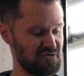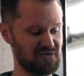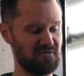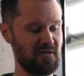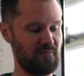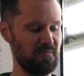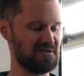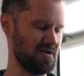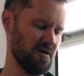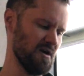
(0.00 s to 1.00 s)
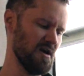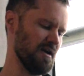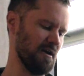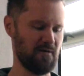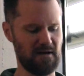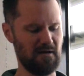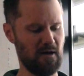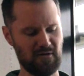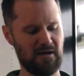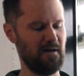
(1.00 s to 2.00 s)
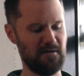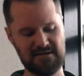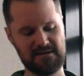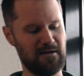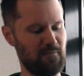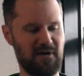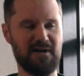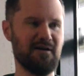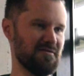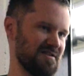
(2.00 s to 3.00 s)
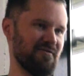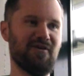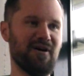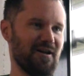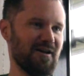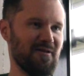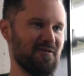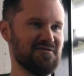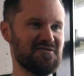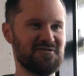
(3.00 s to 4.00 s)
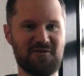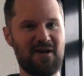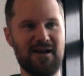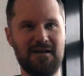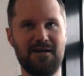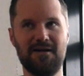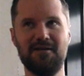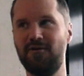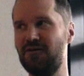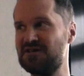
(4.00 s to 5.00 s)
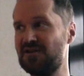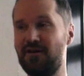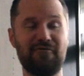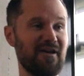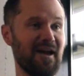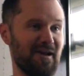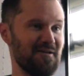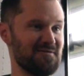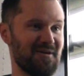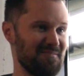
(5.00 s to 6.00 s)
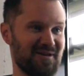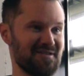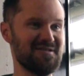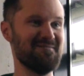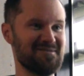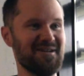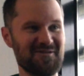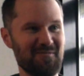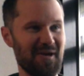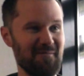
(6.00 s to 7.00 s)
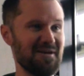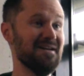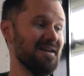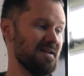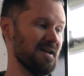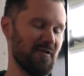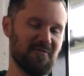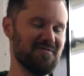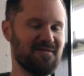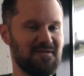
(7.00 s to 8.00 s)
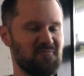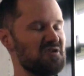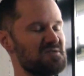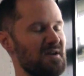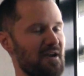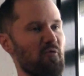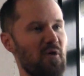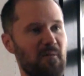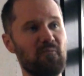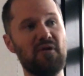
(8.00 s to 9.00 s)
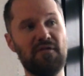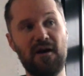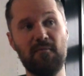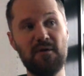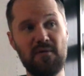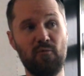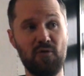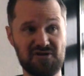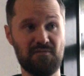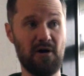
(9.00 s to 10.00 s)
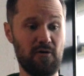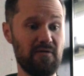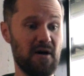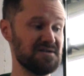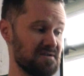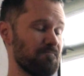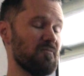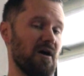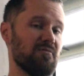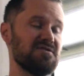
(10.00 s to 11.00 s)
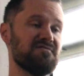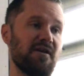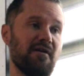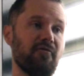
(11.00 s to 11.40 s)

with all sorts of other people. So, you know, OwnCloud, NextCloud, Partio, C-File, you know, there's a great long list. I'm going to forget at the top partners' names and get in trouble now, but, you know, we've just been overwhelmed with how many people want to partner with us, which is very